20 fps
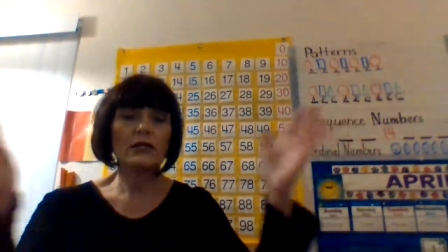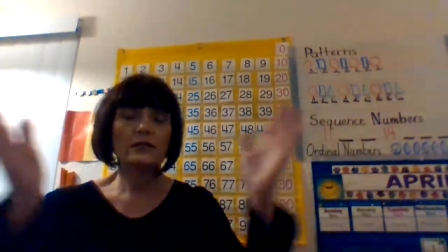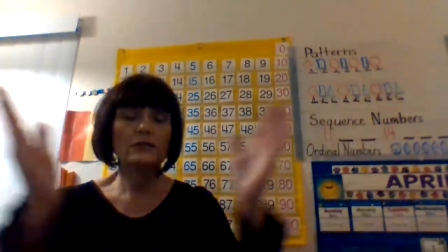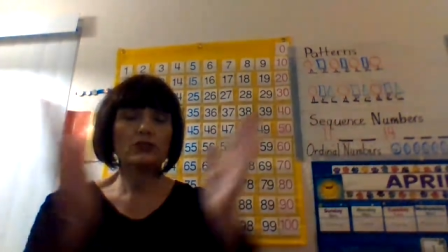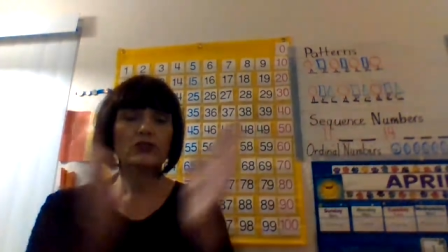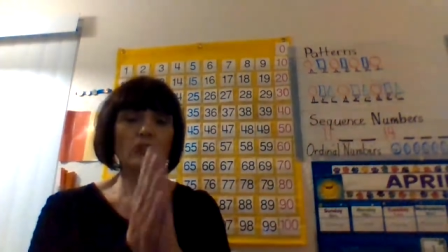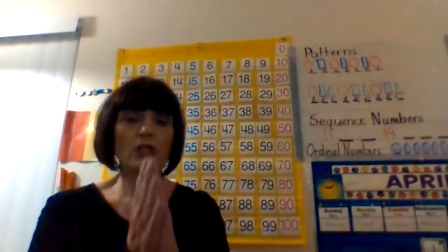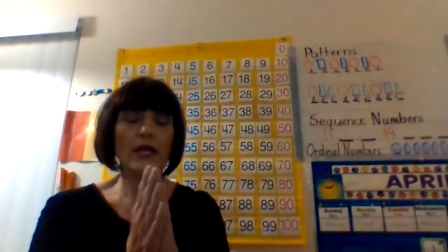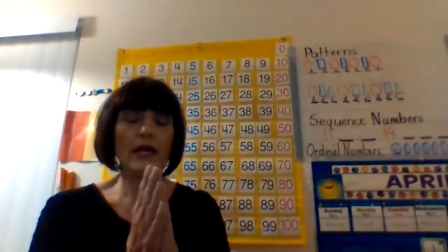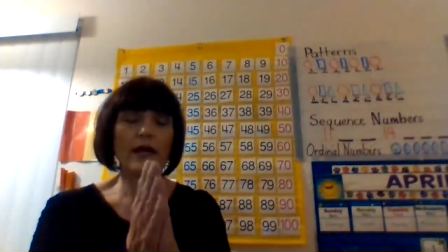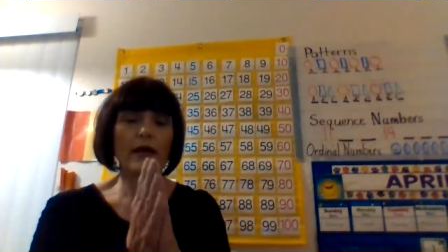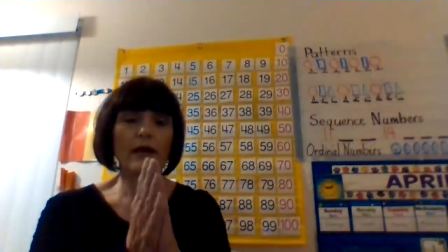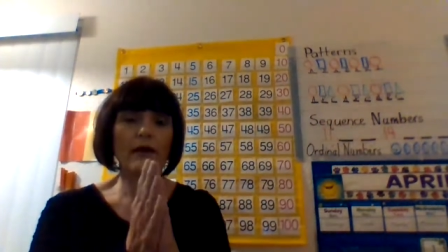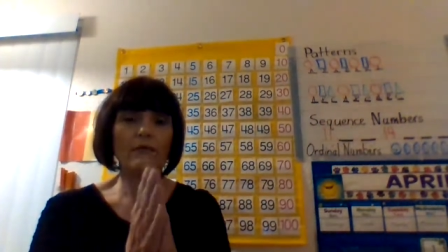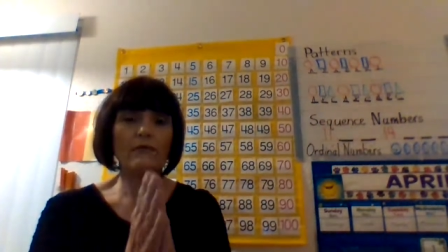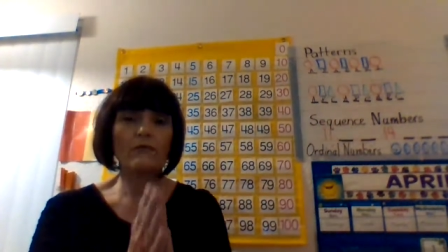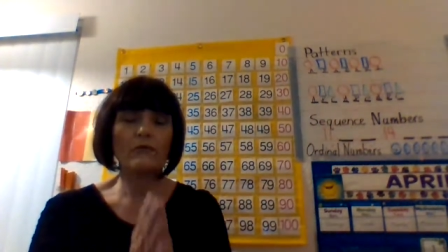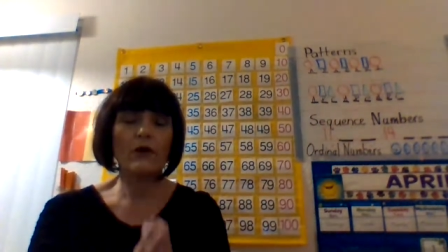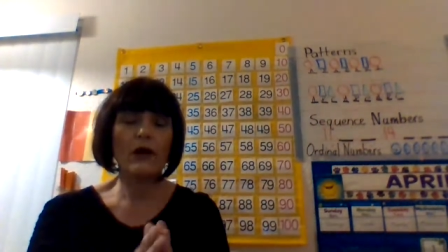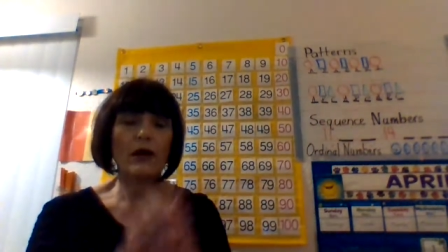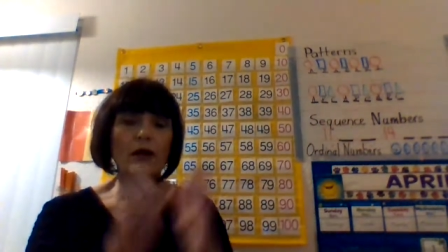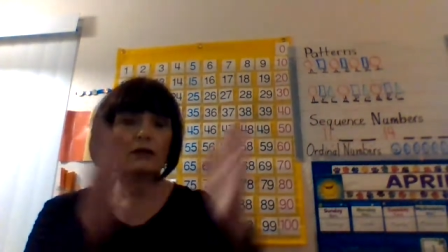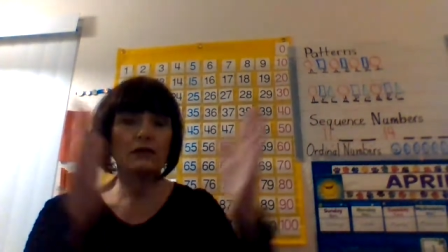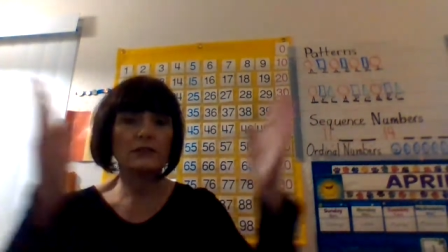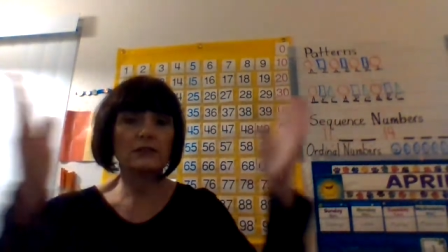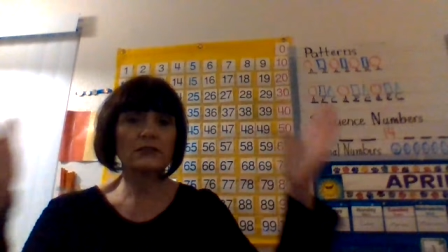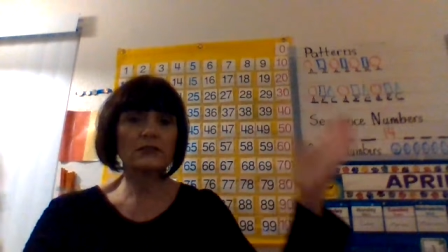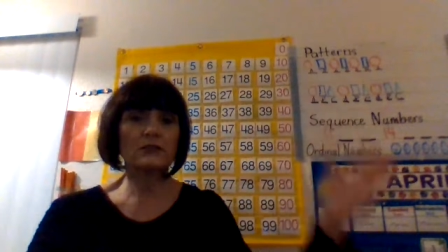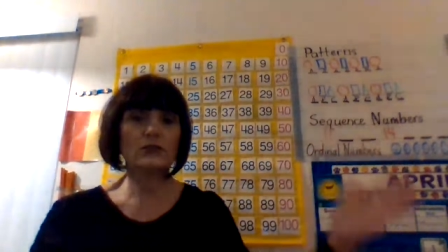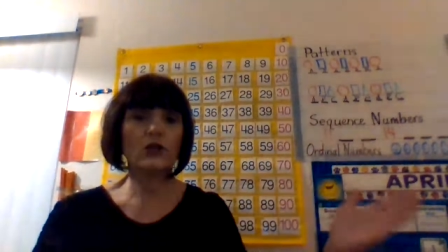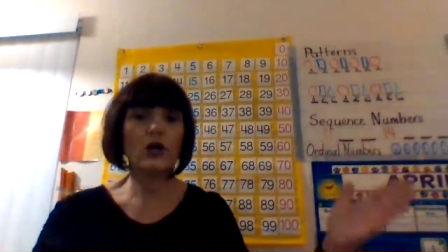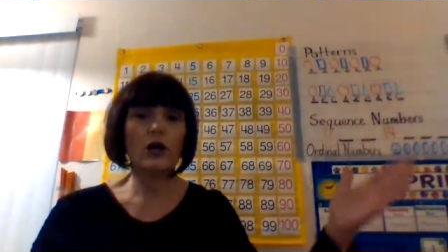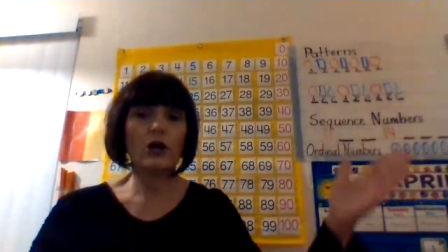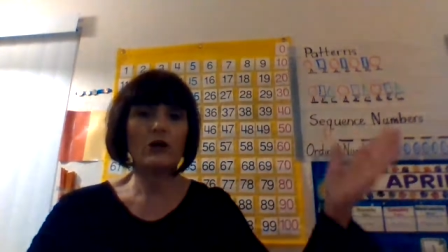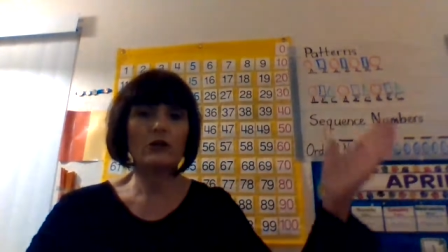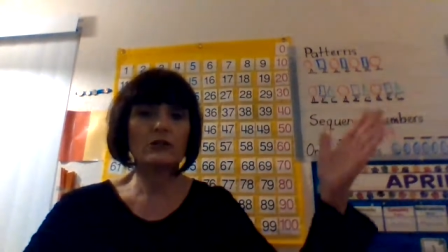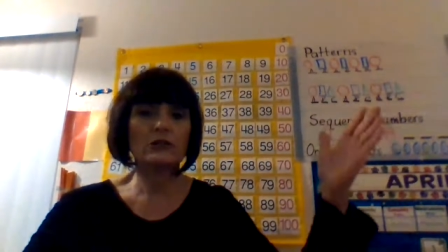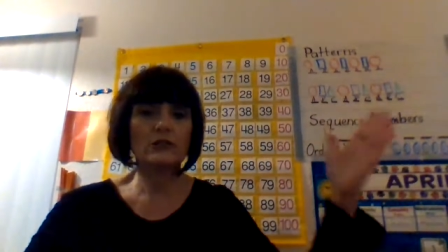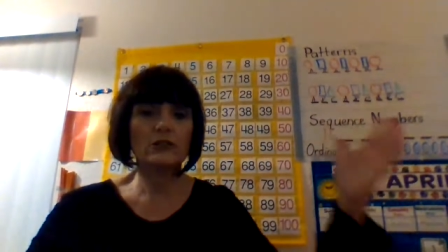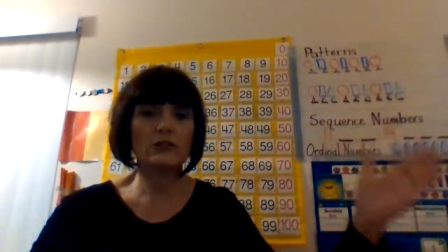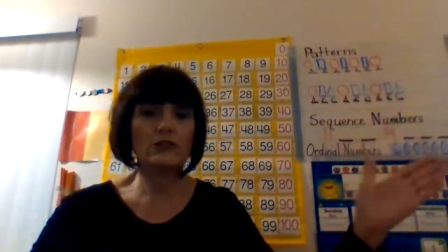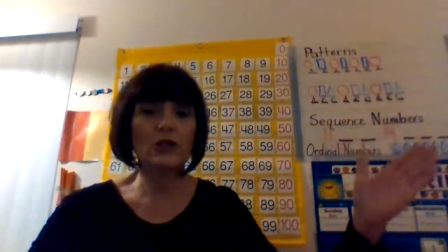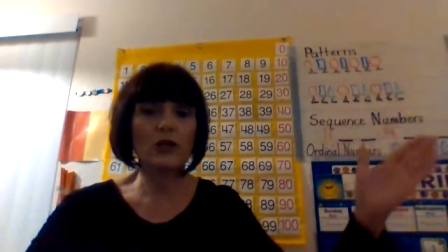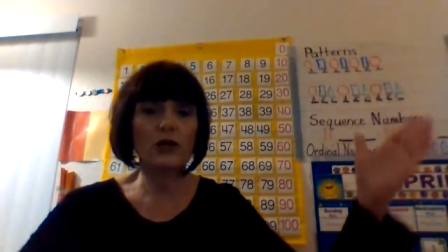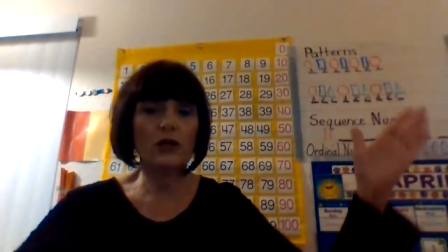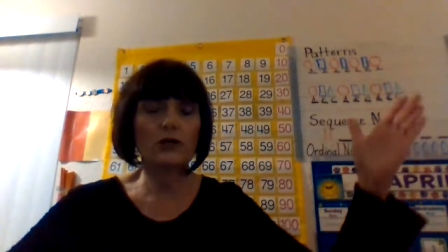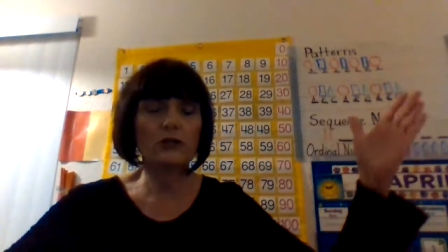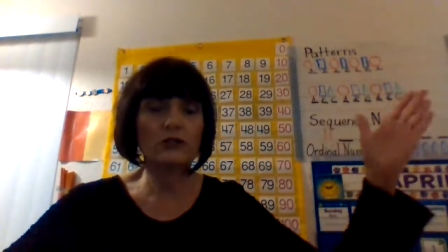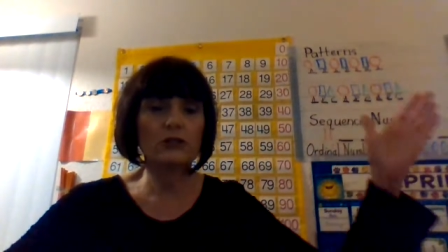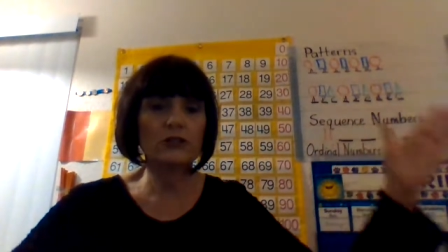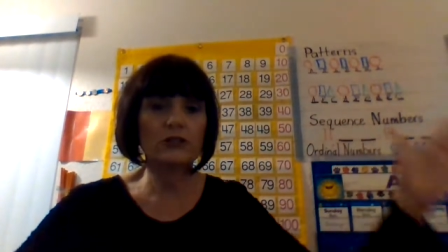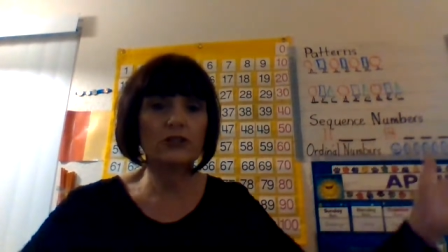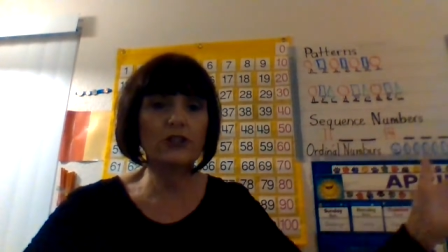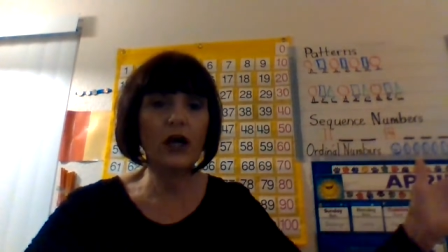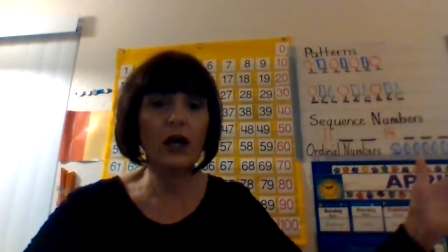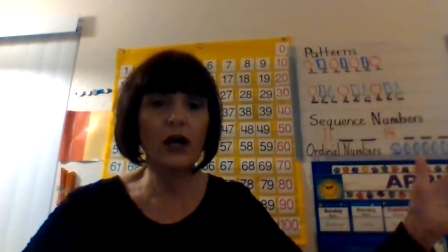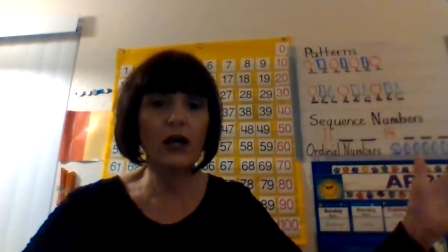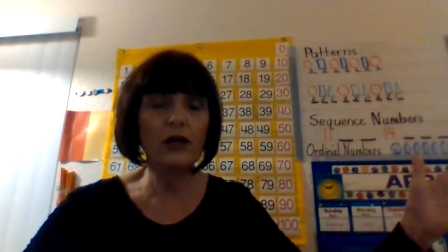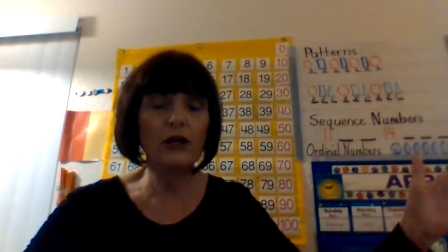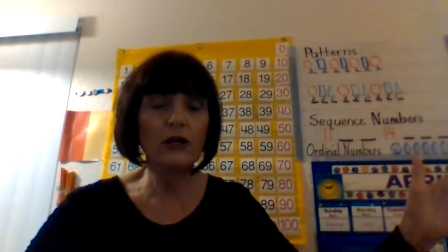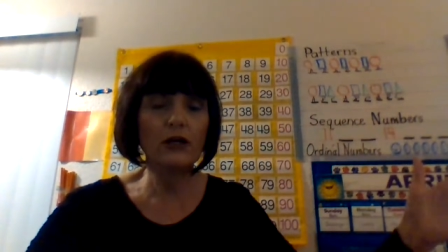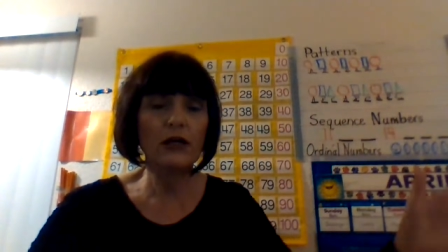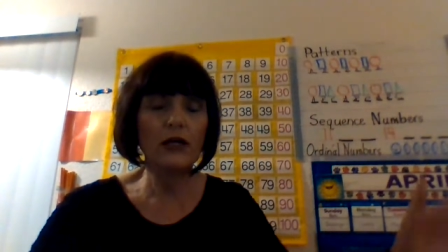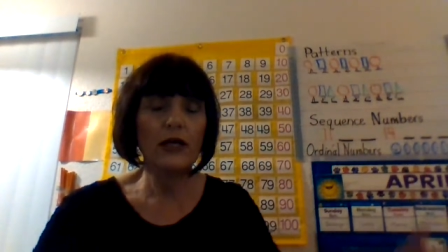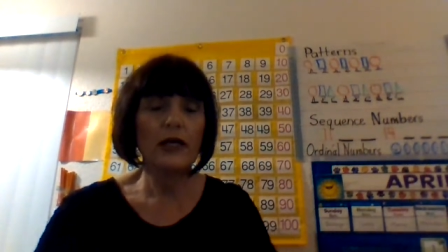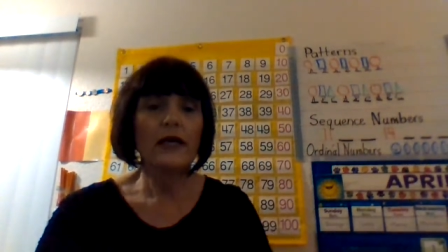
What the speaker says: shamrock, star, star, star,